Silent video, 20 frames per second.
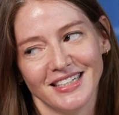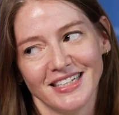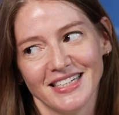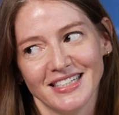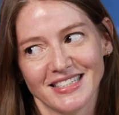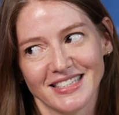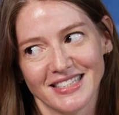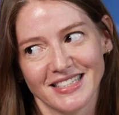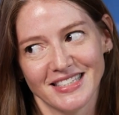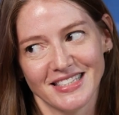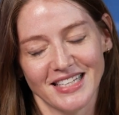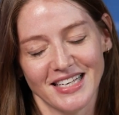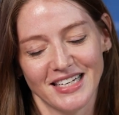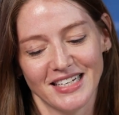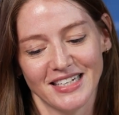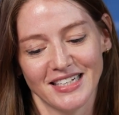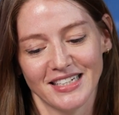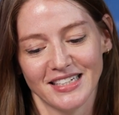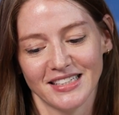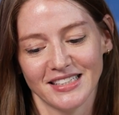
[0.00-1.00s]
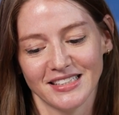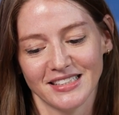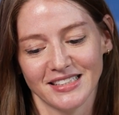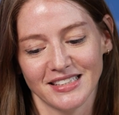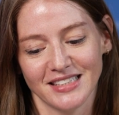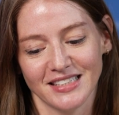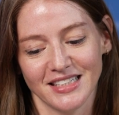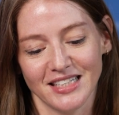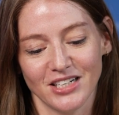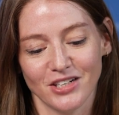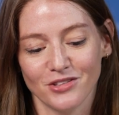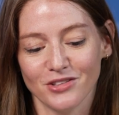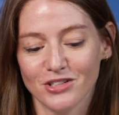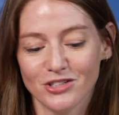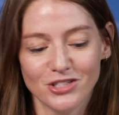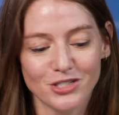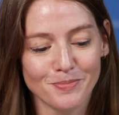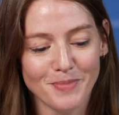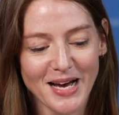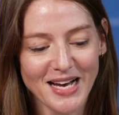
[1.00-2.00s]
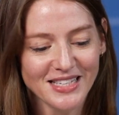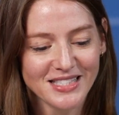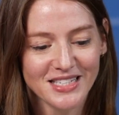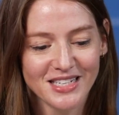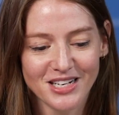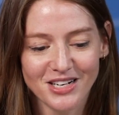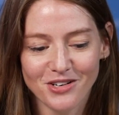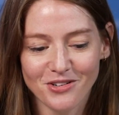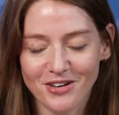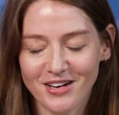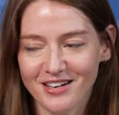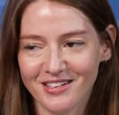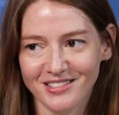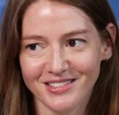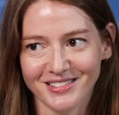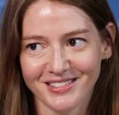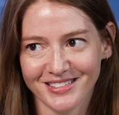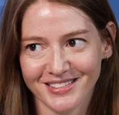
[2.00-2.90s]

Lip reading: It's, they're just passing it around.